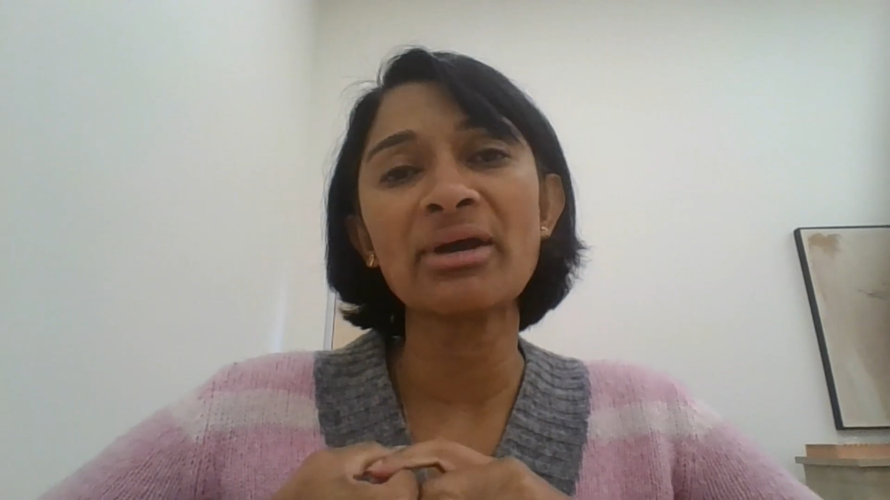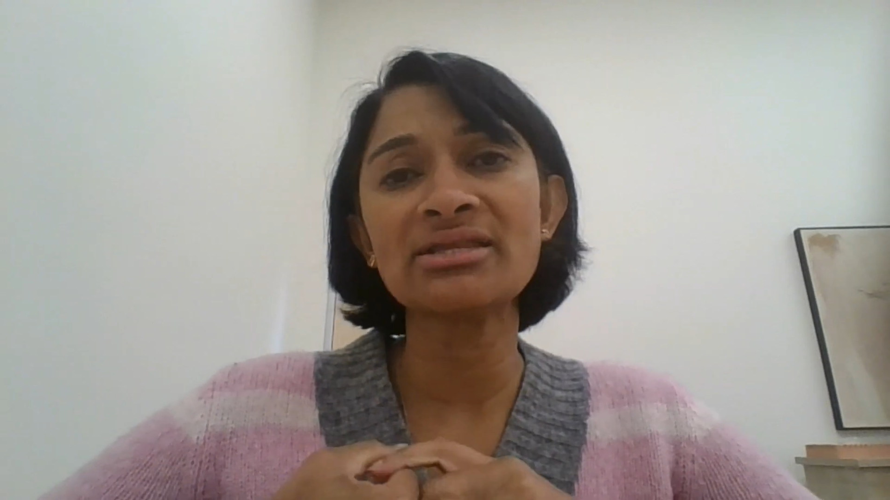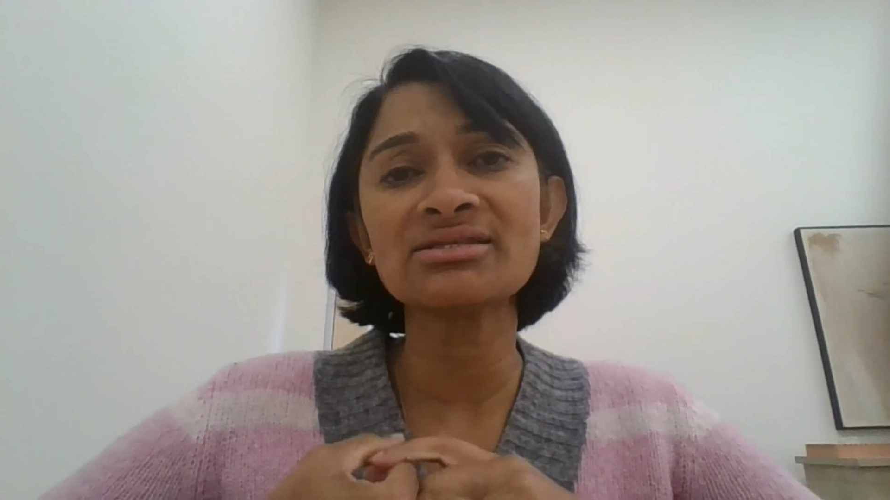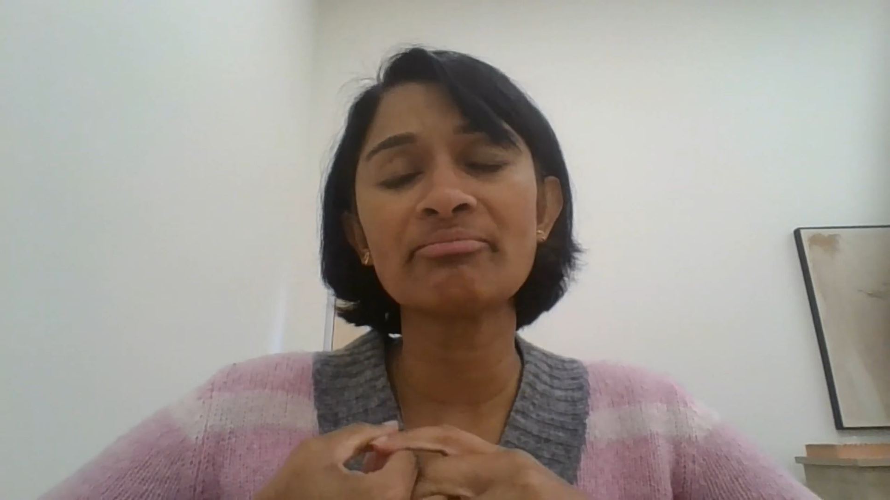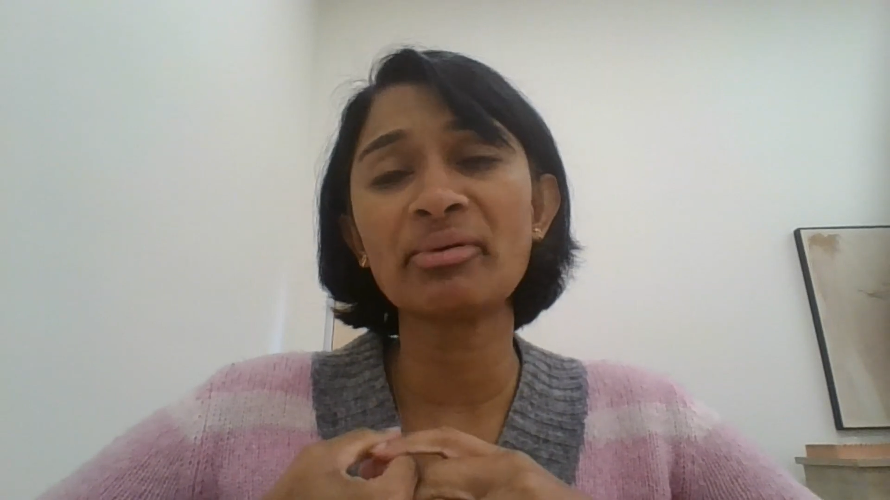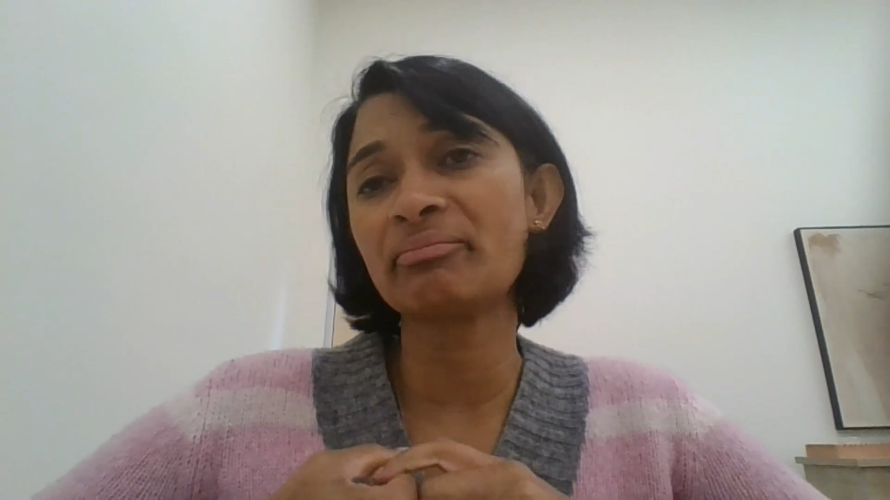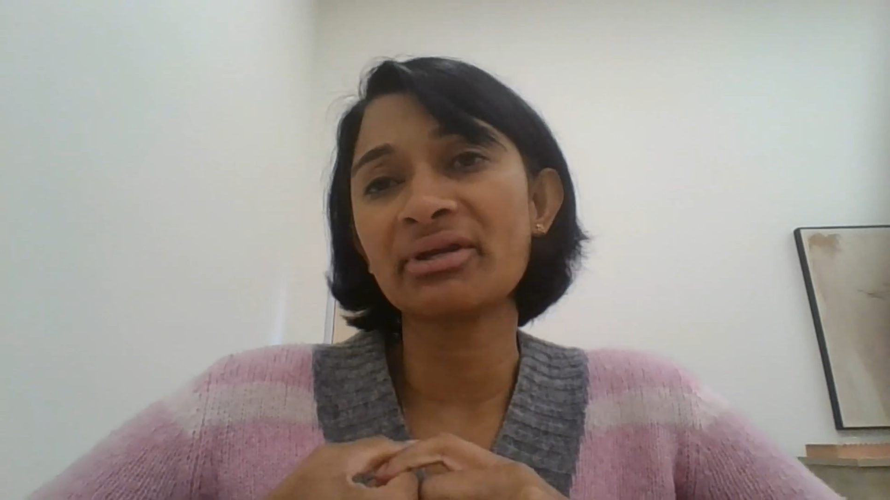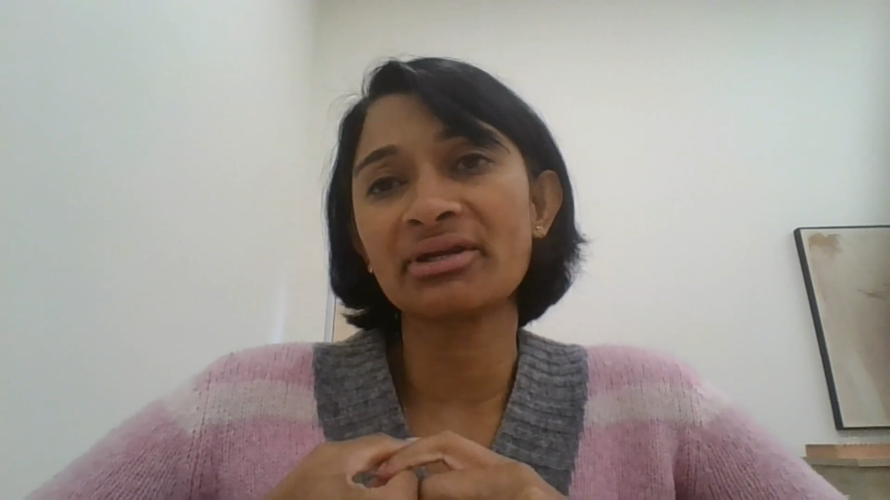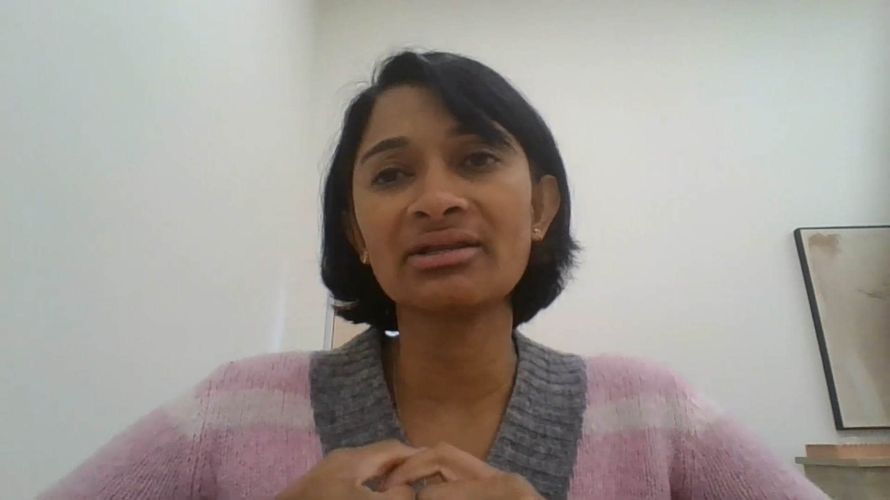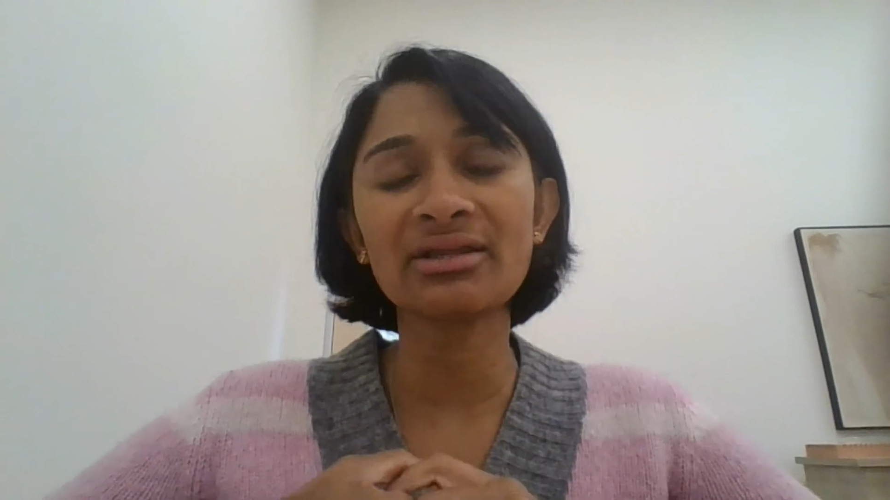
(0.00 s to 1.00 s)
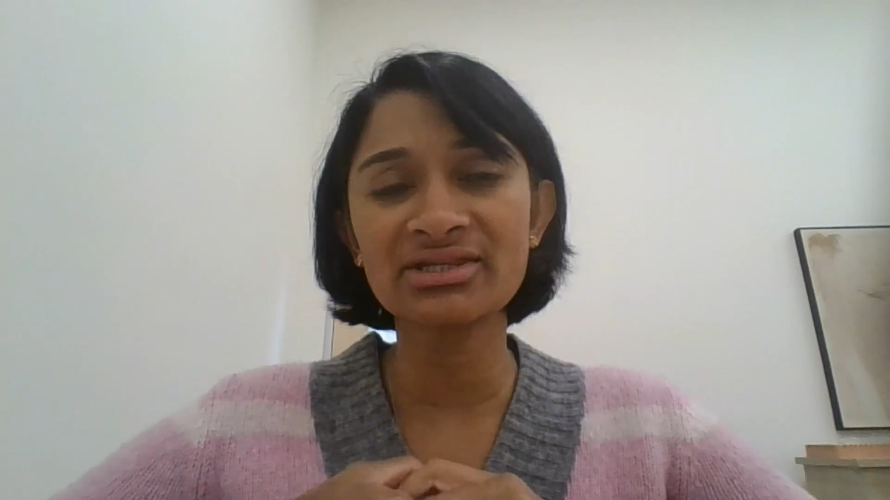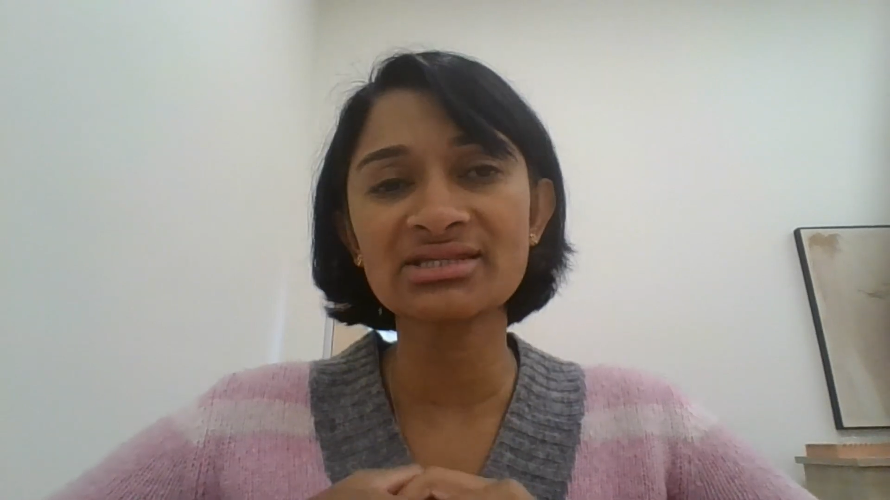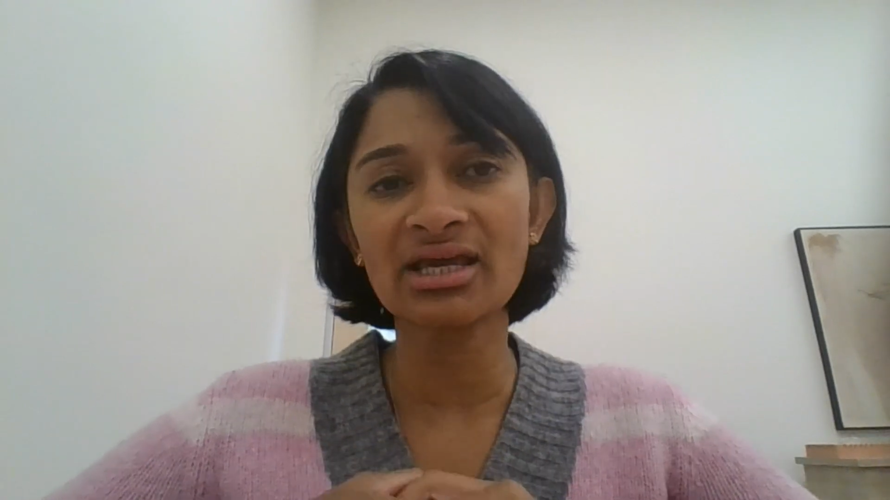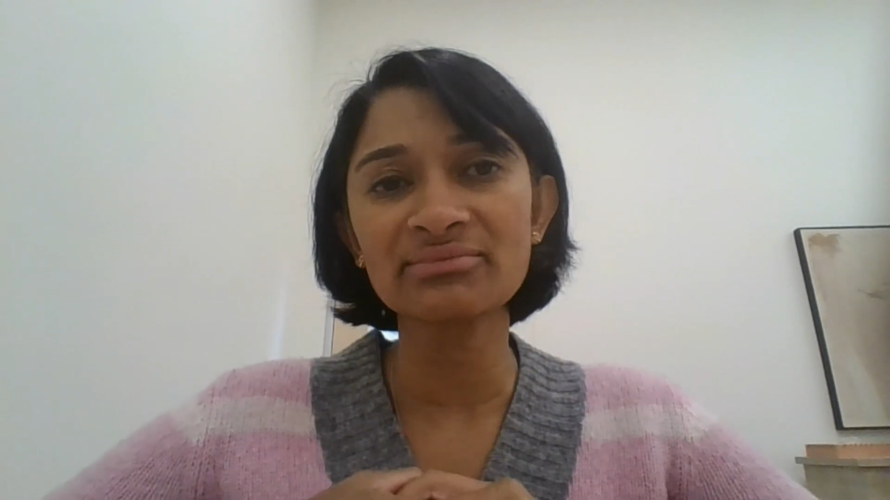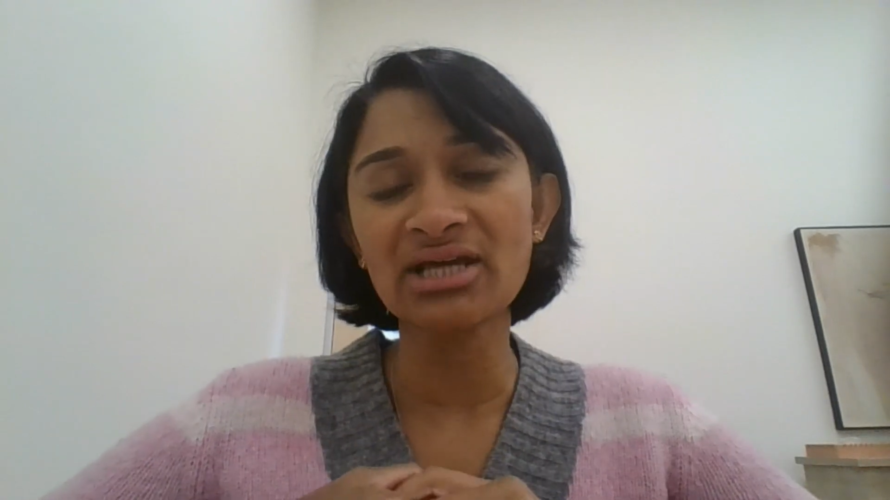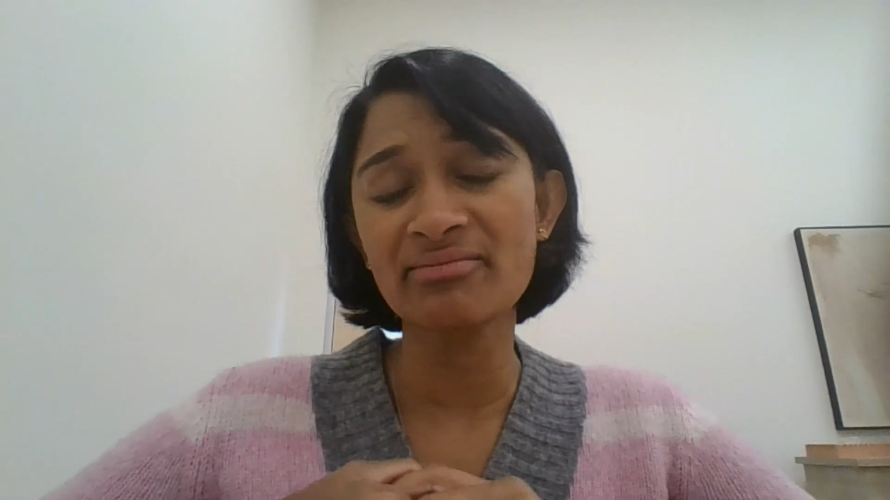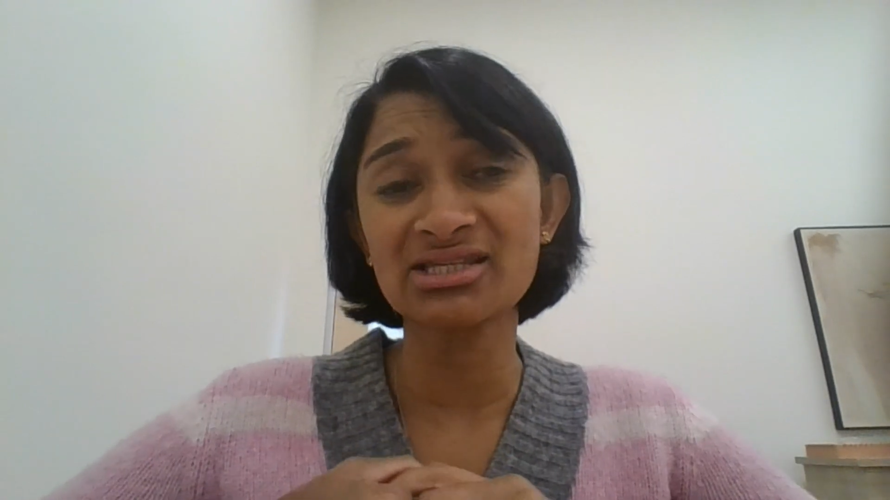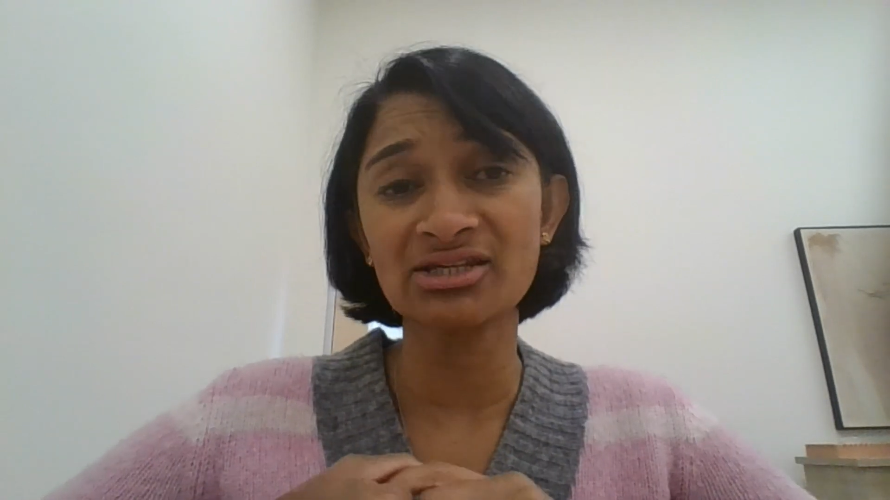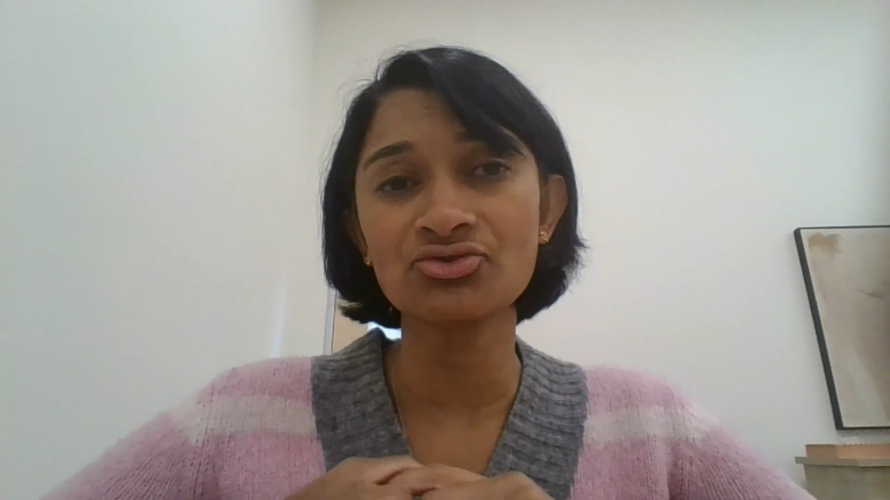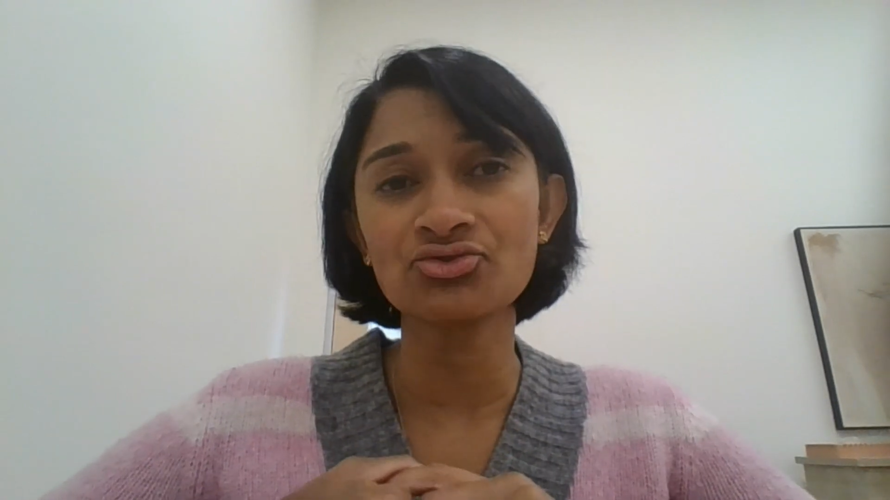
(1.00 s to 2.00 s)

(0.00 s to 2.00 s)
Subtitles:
And but at the same time,